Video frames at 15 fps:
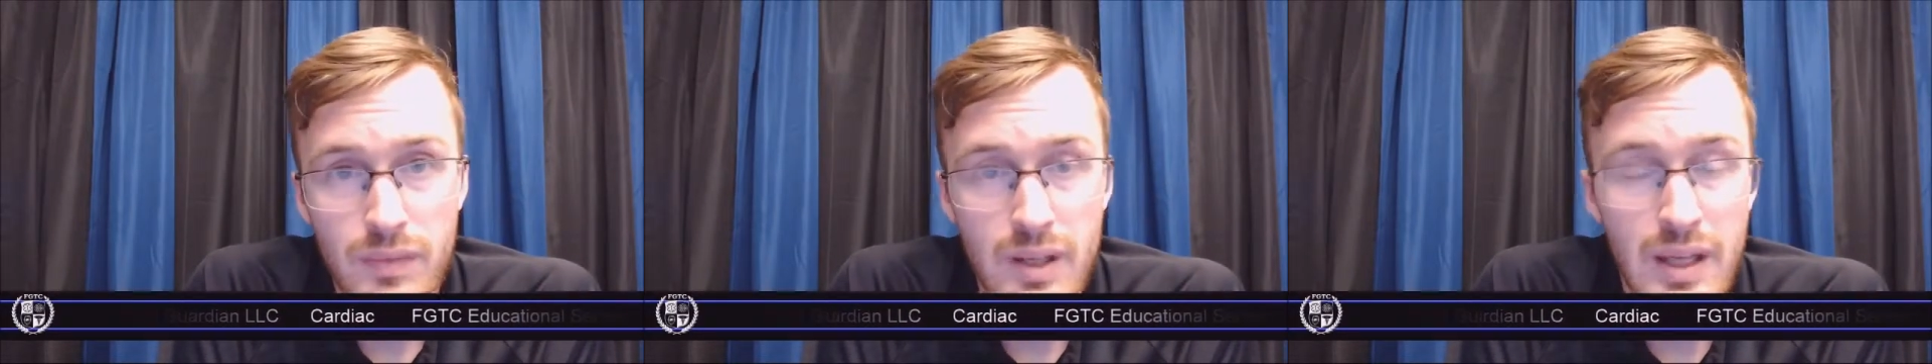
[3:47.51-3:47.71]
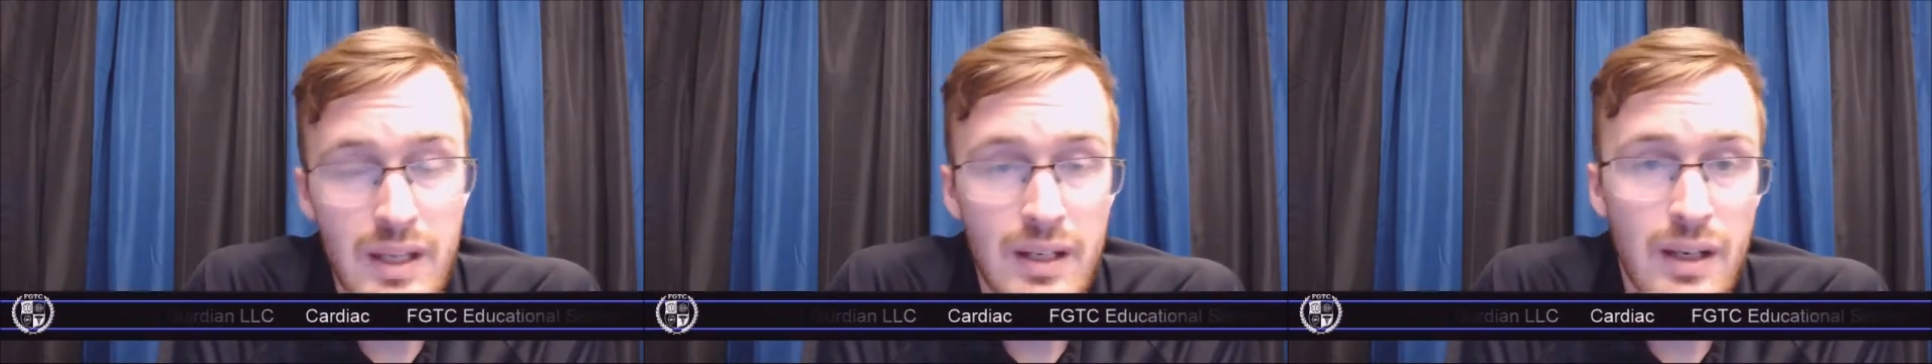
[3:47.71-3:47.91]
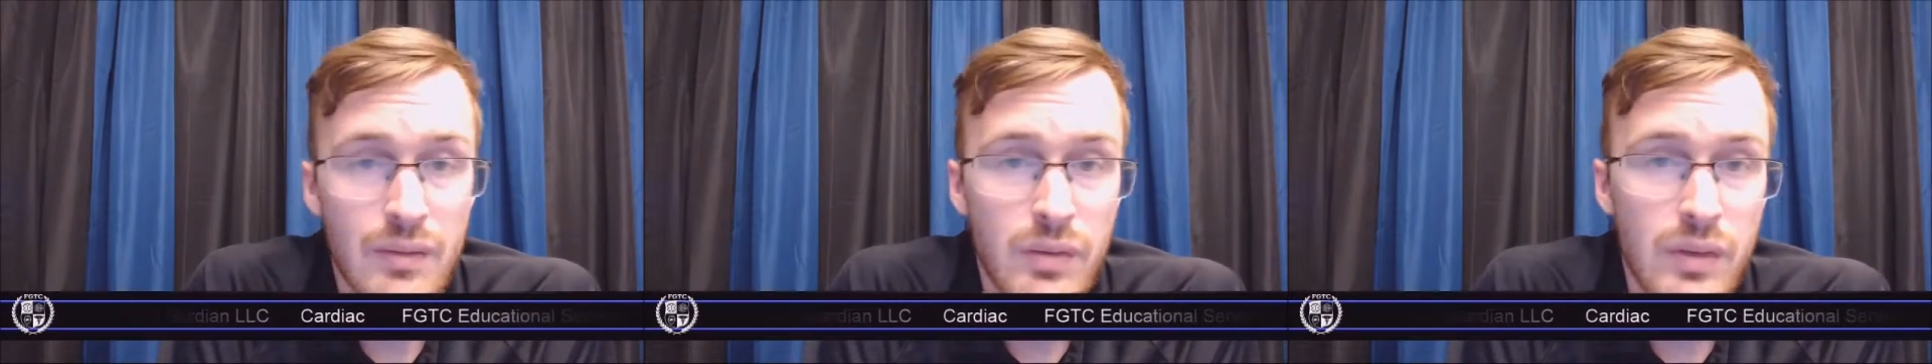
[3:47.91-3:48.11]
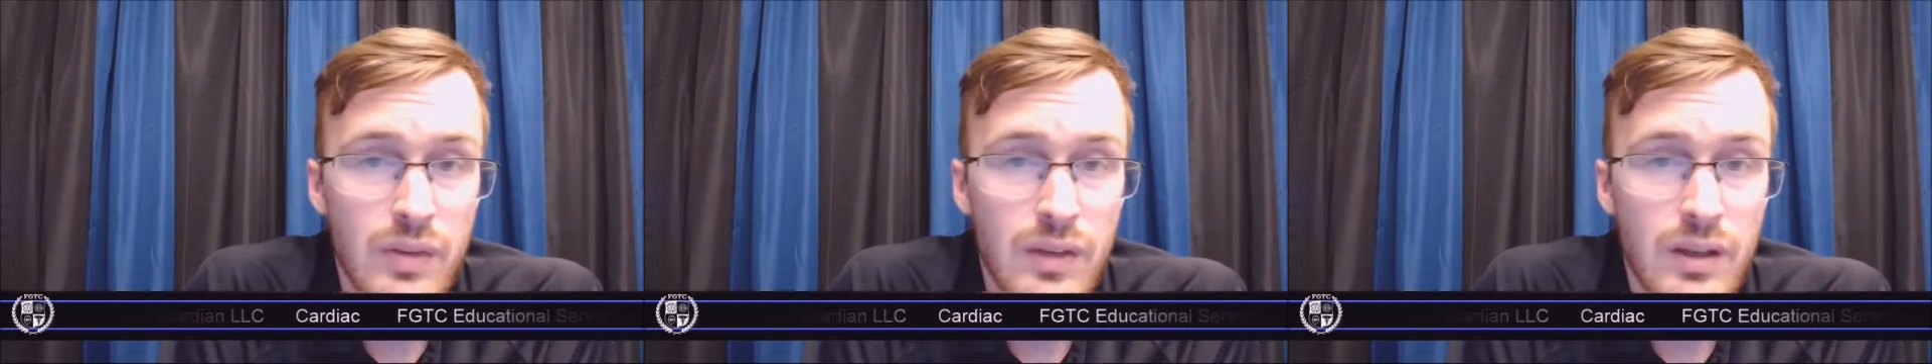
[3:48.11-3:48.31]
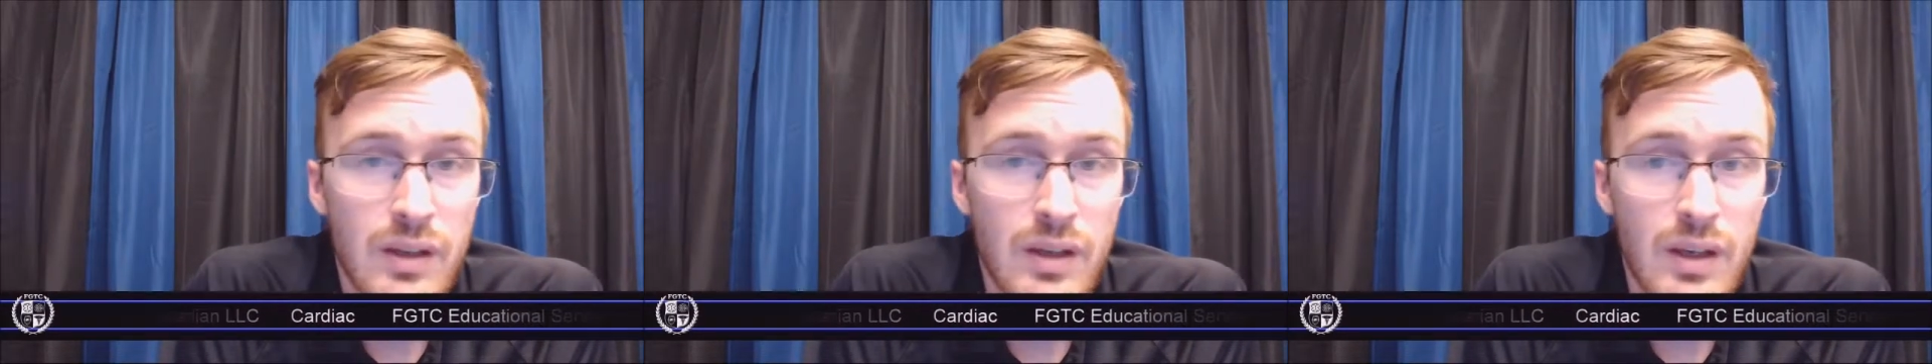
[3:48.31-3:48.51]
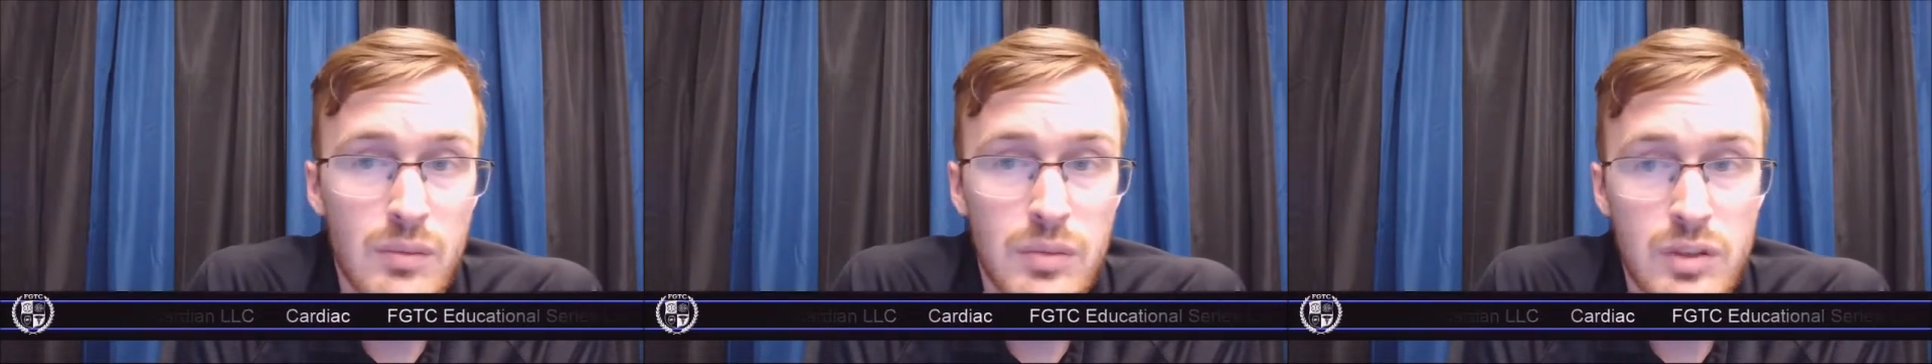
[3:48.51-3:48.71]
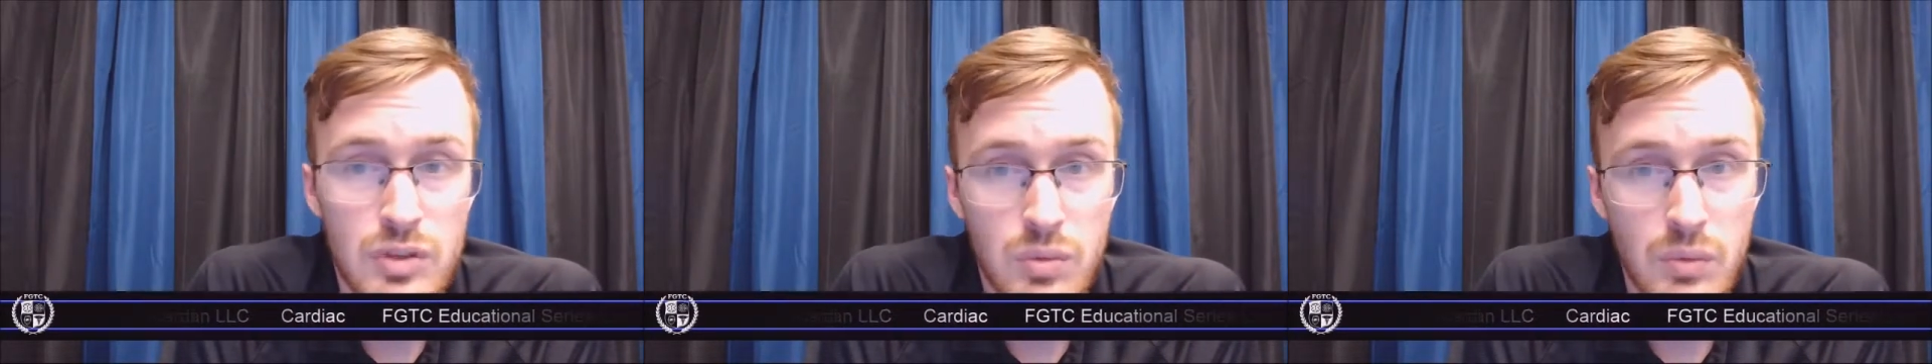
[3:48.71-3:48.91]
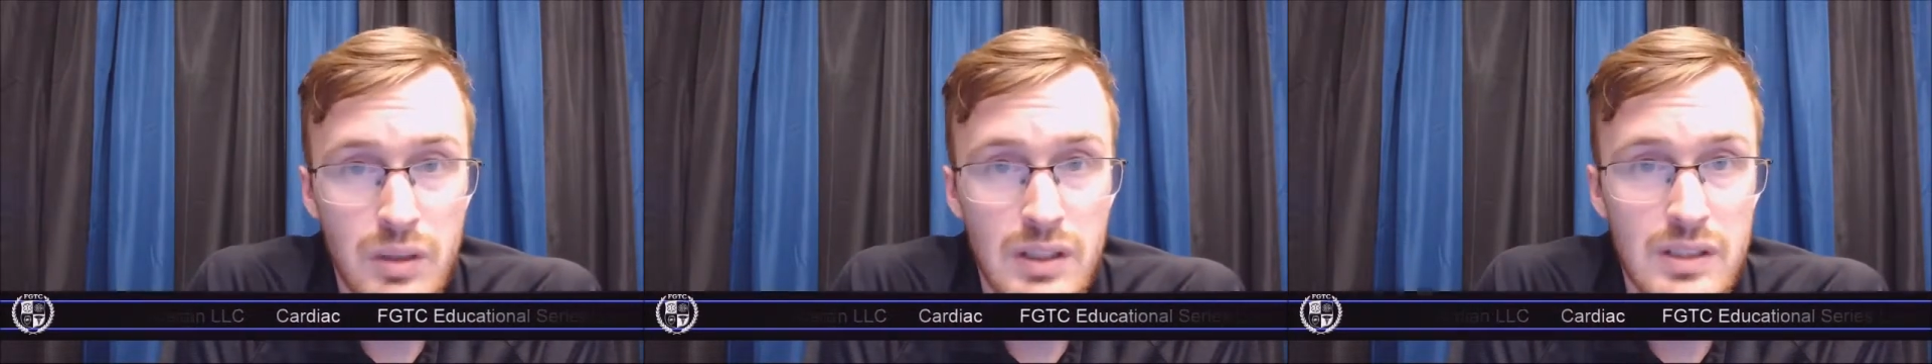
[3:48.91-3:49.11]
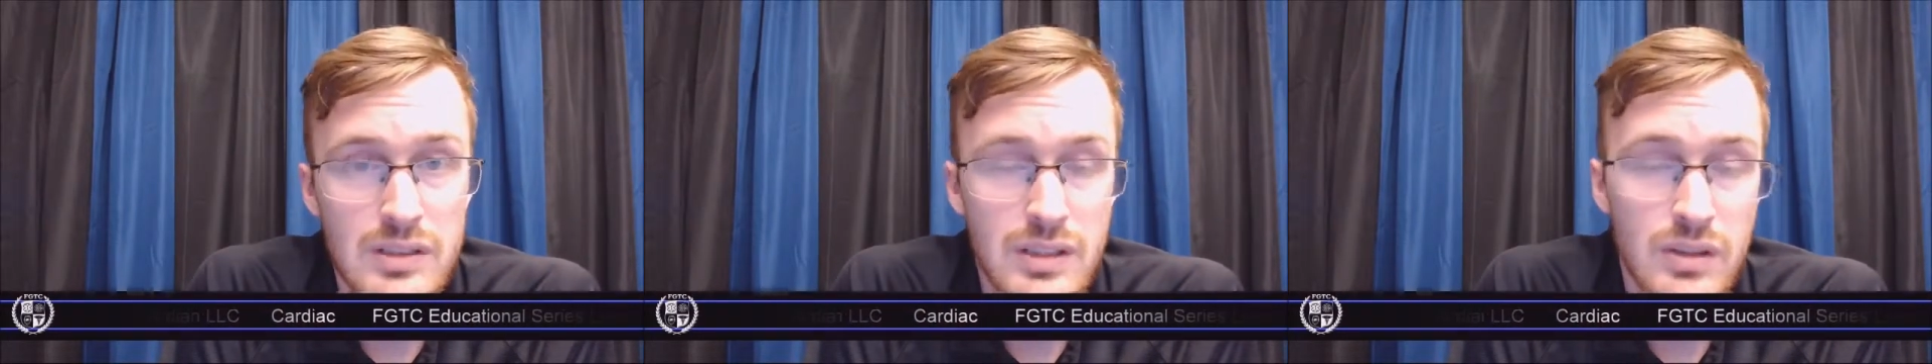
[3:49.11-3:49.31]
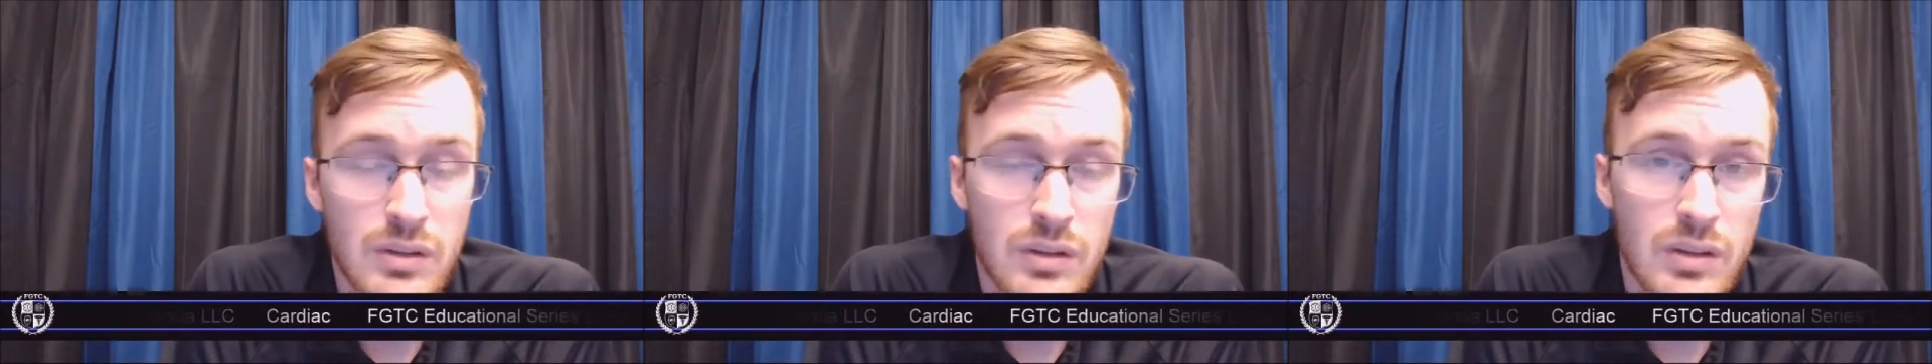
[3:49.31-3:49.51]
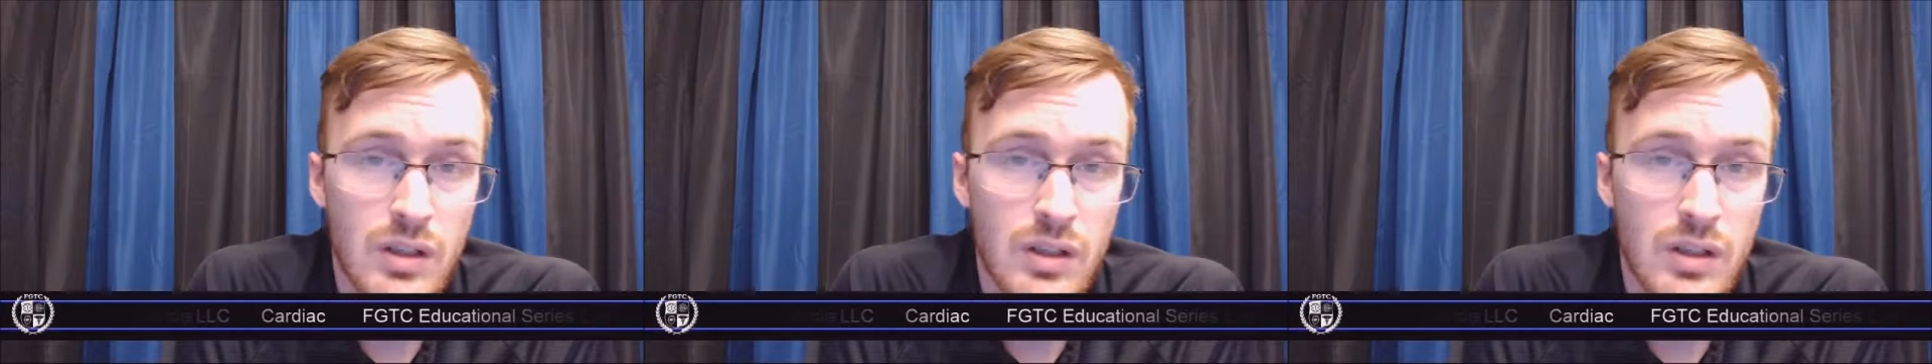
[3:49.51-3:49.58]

and everything in between is either